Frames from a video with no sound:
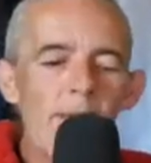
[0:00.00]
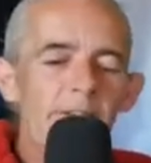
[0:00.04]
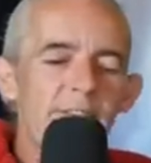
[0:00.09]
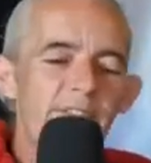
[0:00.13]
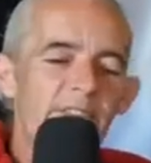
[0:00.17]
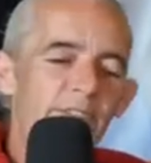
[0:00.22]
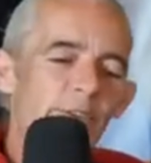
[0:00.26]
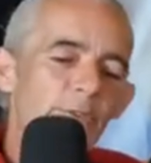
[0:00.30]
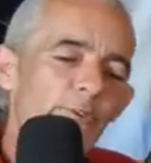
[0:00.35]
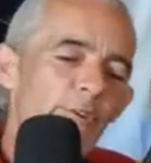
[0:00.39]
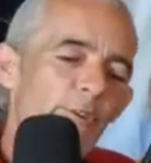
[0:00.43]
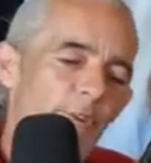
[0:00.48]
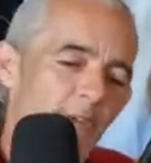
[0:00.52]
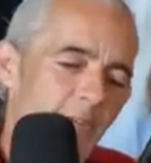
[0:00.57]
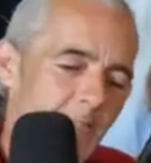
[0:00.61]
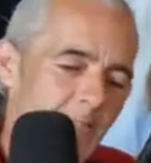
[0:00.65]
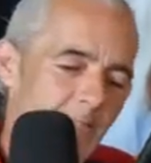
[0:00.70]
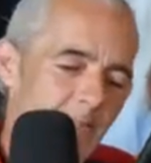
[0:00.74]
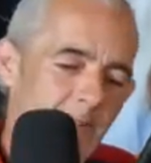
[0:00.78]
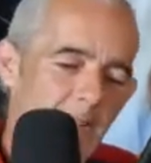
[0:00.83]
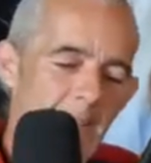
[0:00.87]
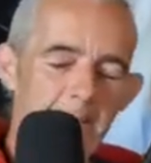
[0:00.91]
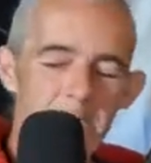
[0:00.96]
So
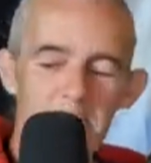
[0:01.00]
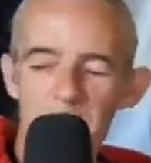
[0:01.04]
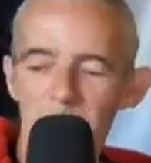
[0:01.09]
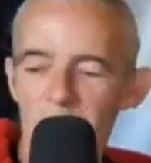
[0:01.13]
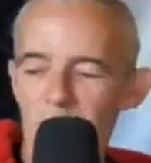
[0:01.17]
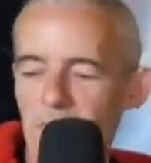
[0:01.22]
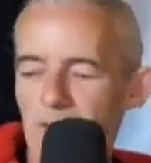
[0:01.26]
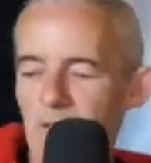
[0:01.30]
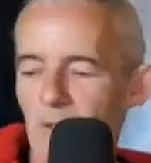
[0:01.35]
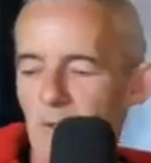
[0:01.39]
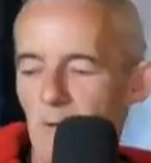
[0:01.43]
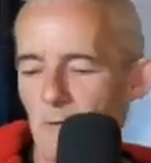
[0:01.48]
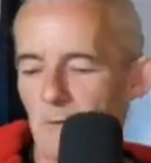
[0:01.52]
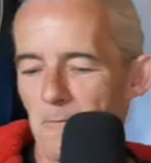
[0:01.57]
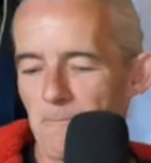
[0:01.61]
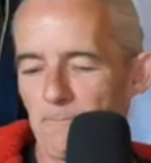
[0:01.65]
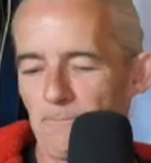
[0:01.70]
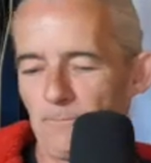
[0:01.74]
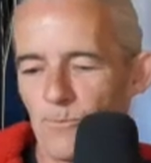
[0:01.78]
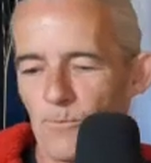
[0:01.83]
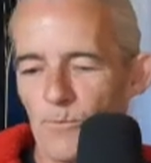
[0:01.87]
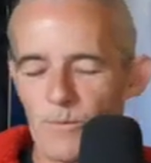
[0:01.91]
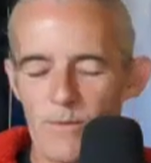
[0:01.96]
look, I'm gonna go
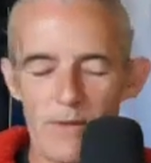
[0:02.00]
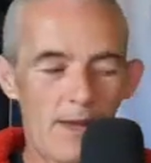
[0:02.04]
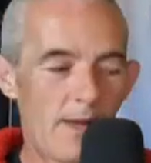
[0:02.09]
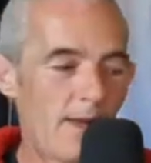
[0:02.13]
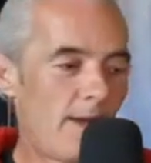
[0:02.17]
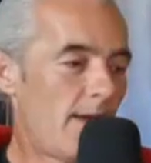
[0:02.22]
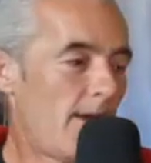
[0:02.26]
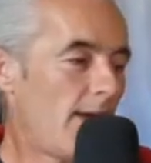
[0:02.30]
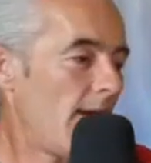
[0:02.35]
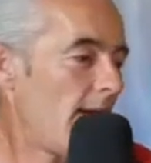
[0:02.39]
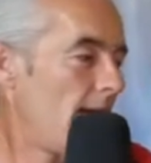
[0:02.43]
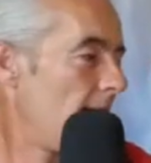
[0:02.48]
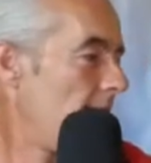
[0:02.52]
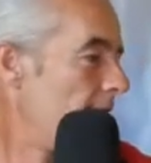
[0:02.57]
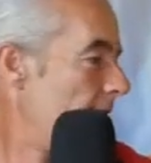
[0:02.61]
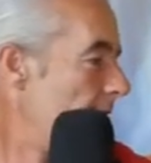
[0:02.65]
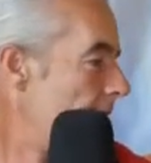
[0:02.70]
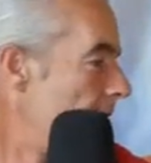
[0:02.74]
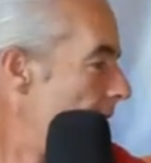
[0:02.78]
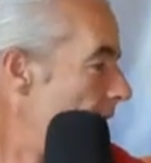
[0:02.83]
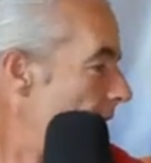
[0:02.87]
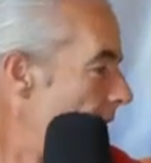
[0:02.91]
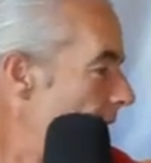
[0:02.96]

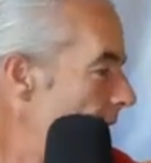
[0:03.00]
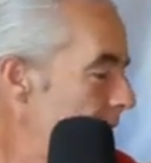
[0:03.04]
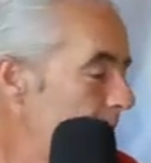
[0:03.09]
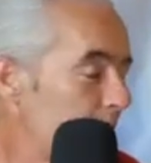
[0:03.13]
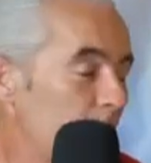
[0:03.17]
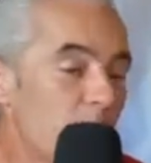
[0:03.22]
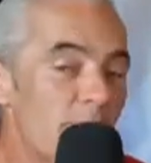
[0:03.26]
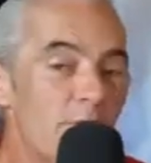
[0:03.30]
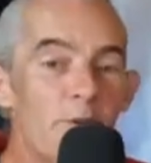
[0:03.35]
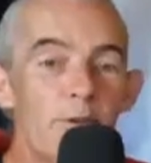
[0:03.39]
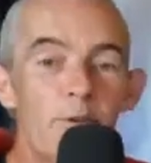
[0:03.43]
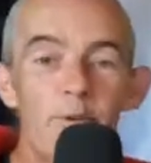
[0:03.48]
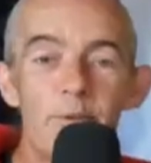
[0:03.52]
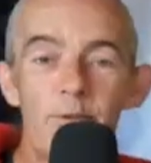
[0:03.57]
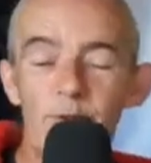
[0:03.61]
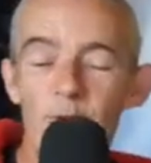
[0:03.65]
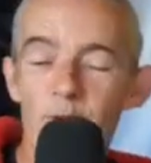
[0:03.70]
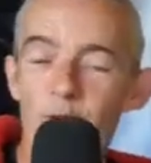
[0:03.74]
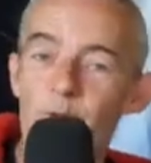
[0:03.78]
and